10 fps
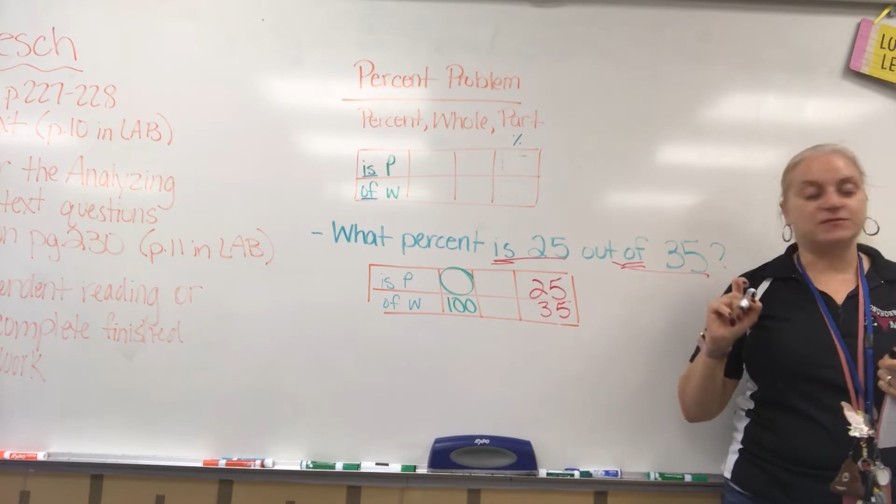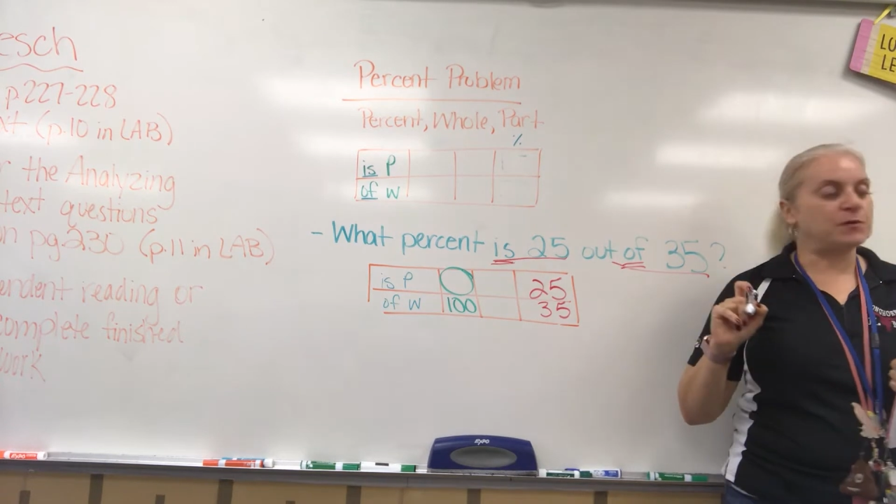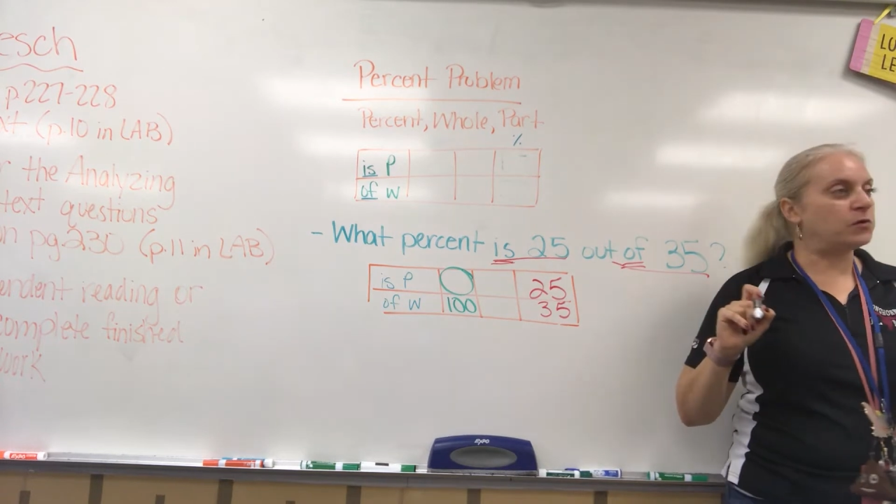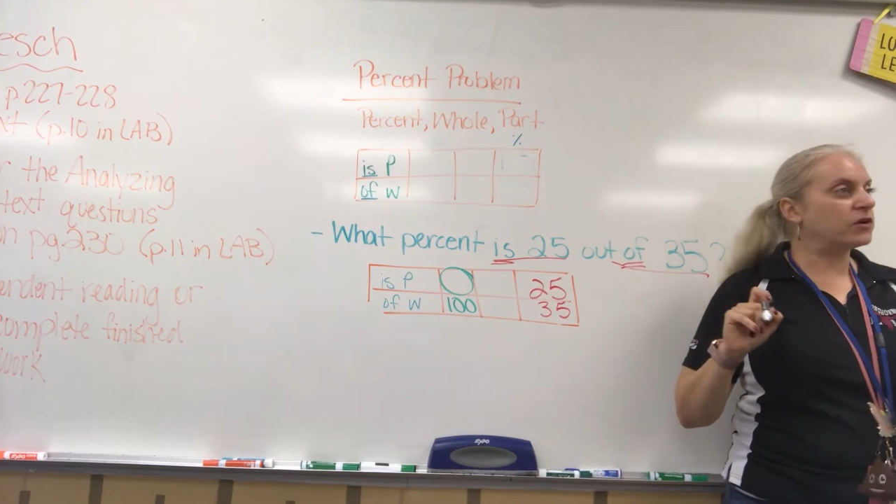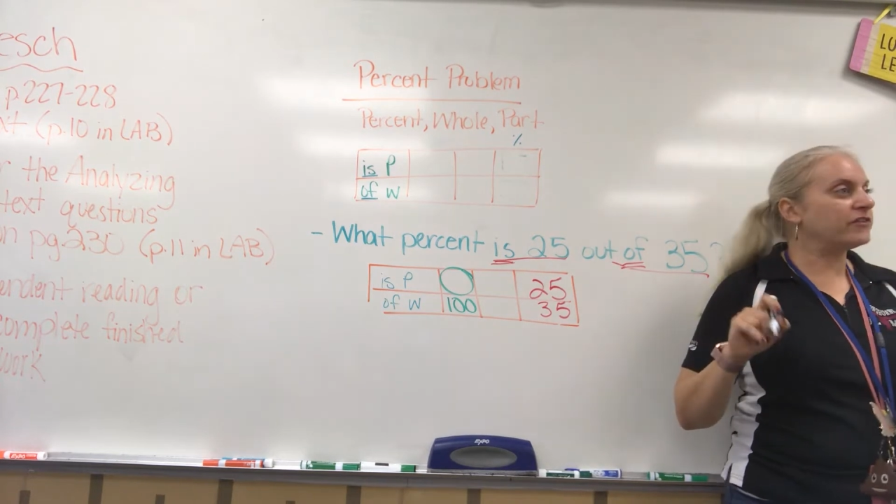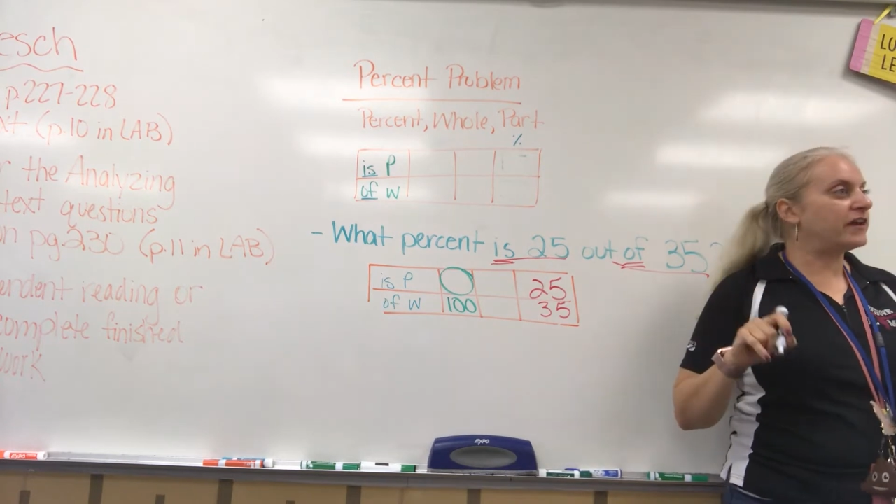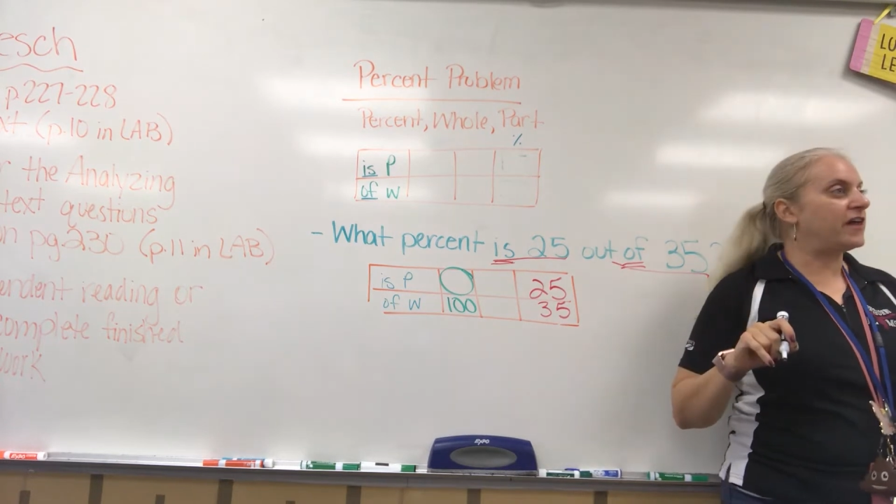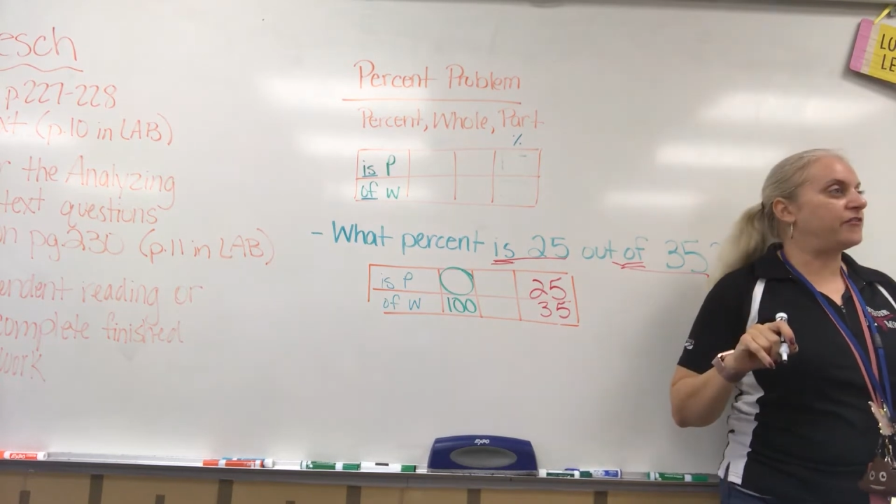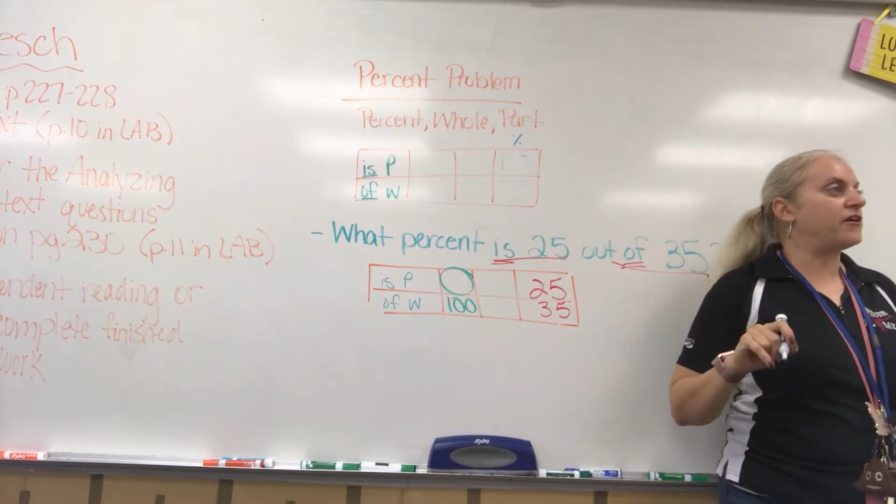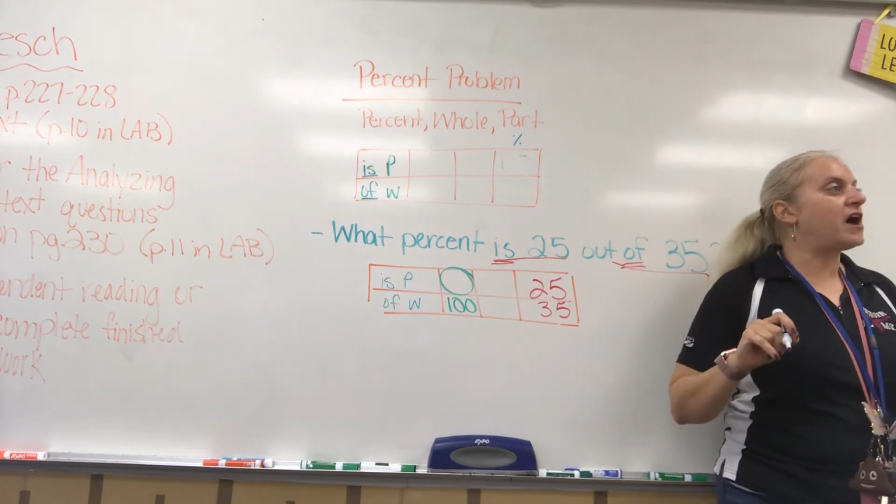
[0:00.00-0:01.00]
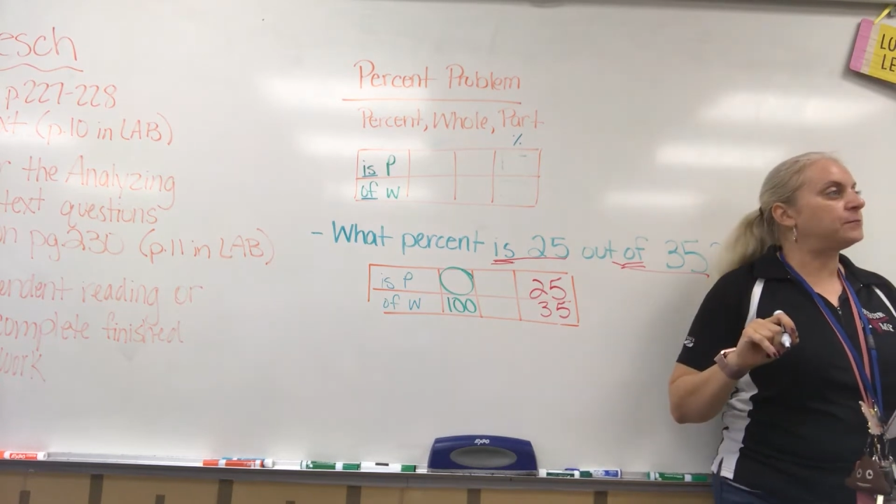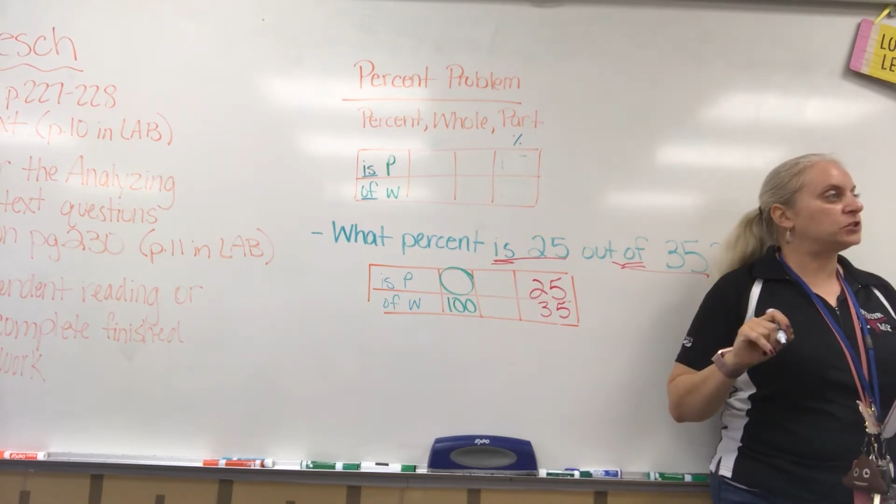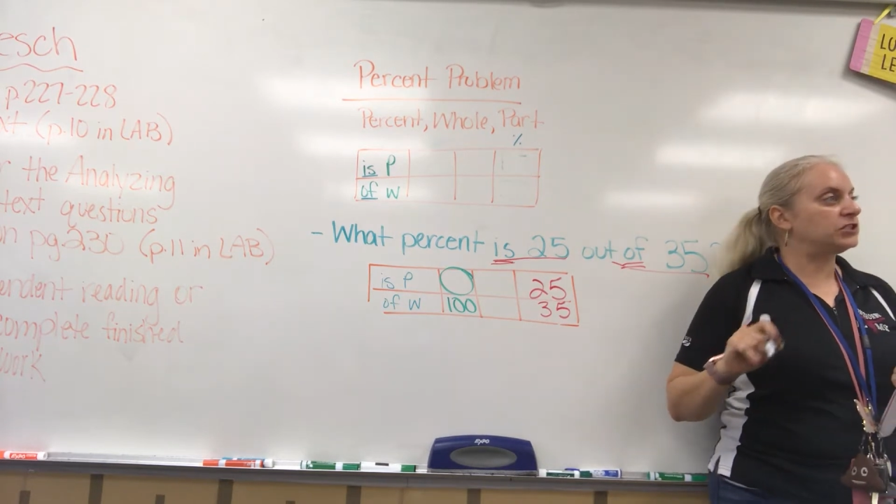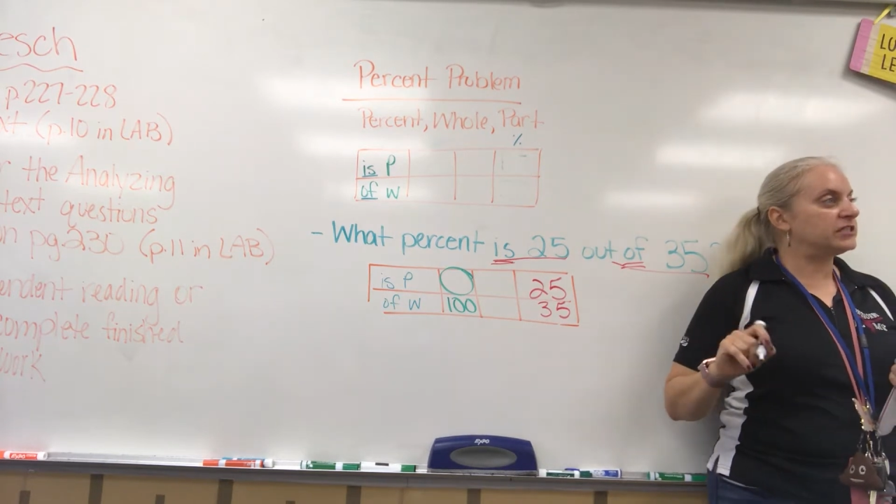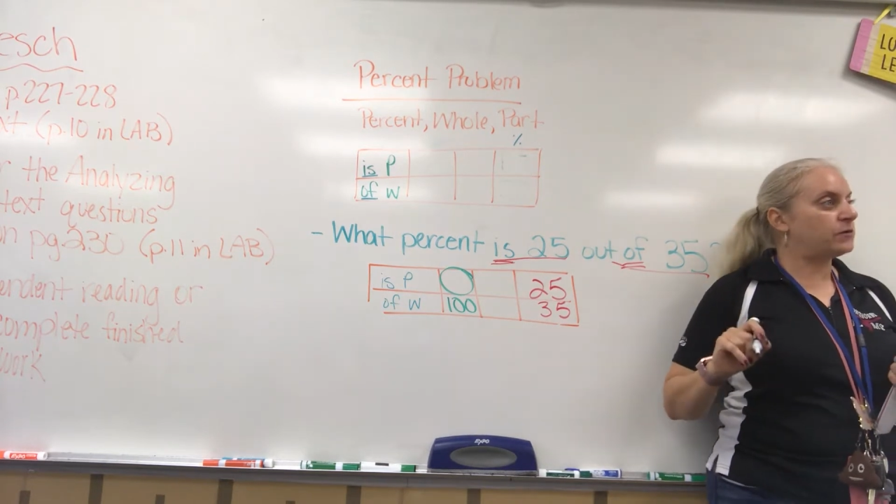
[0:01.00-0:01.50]
but what are the other
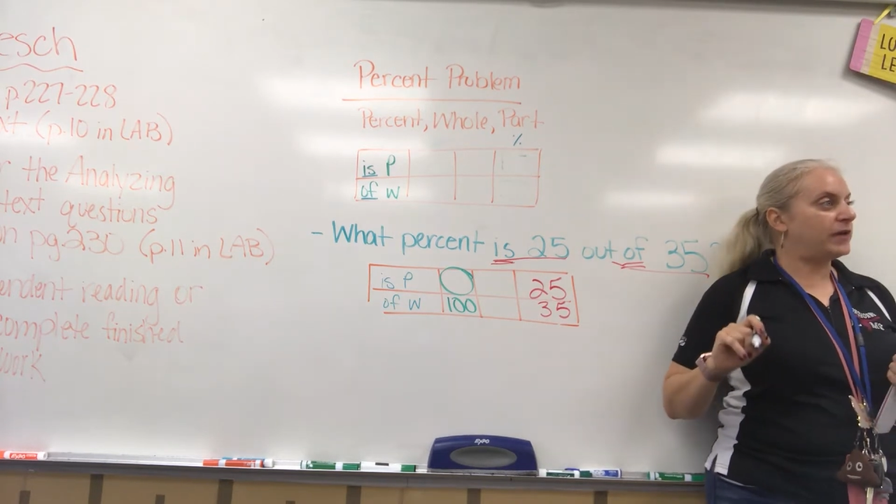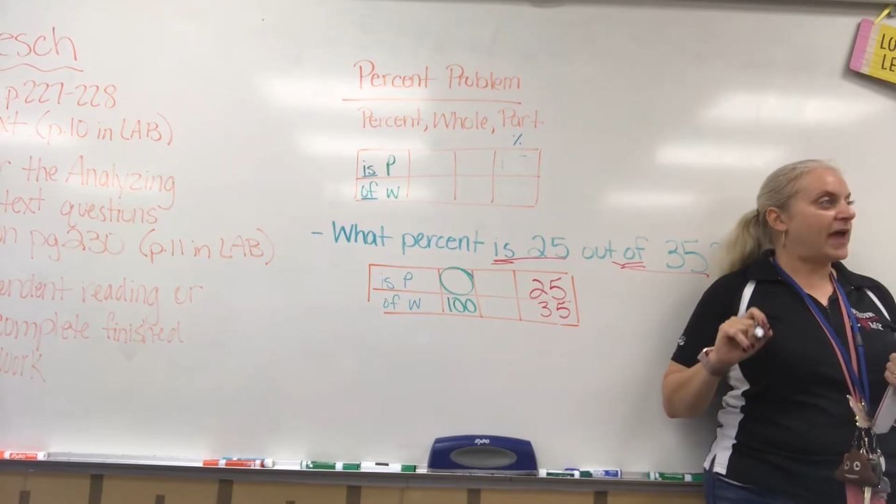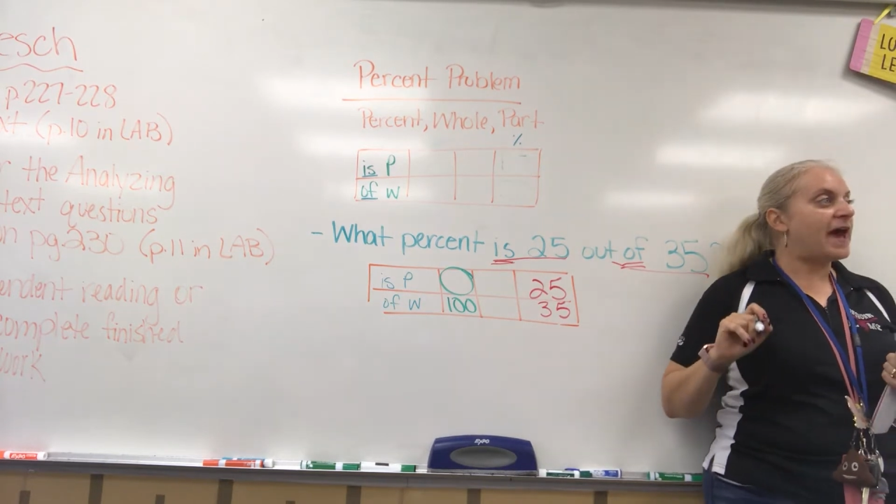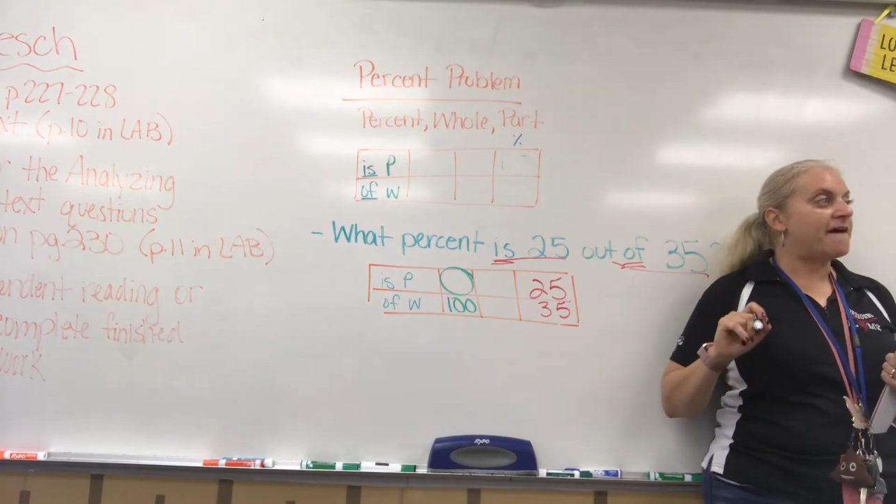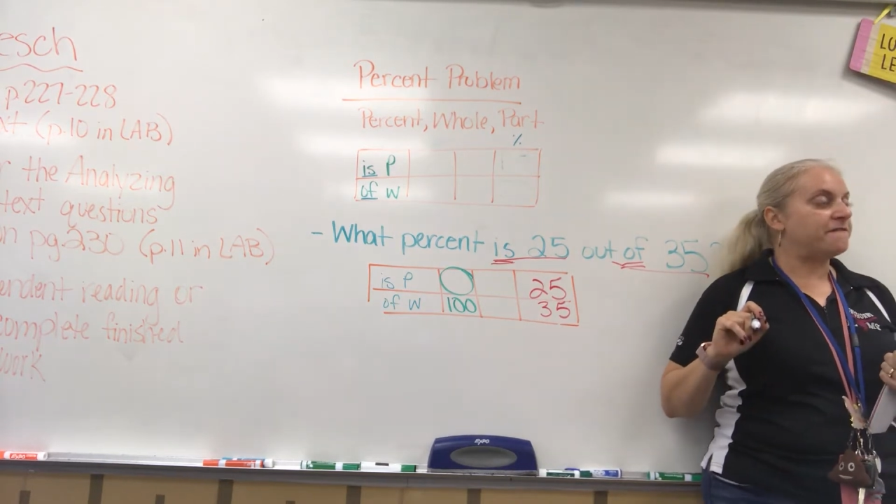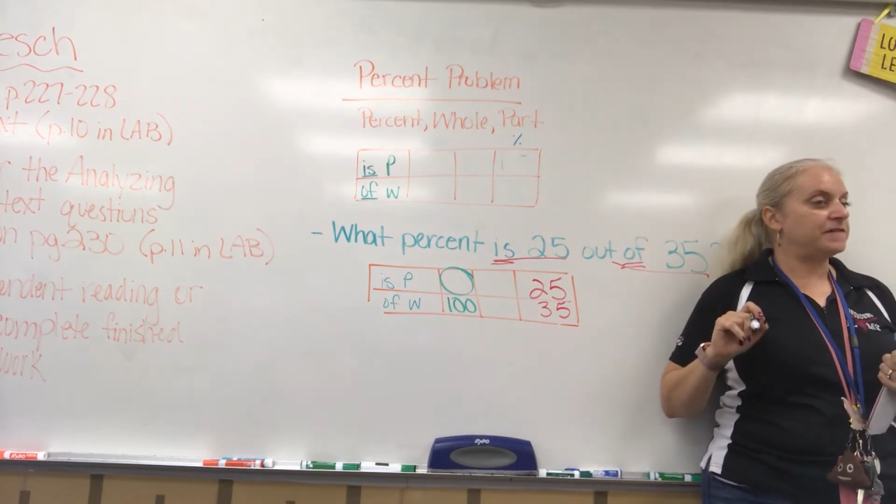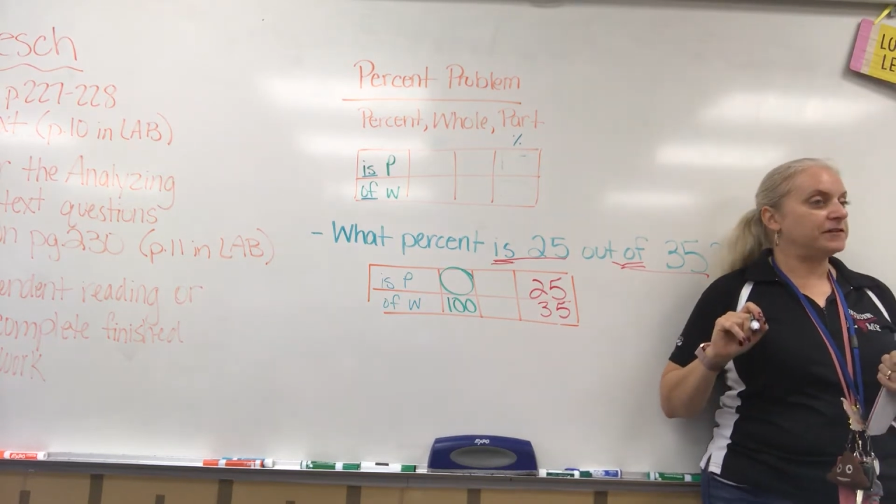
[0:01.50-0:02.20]
options that we have?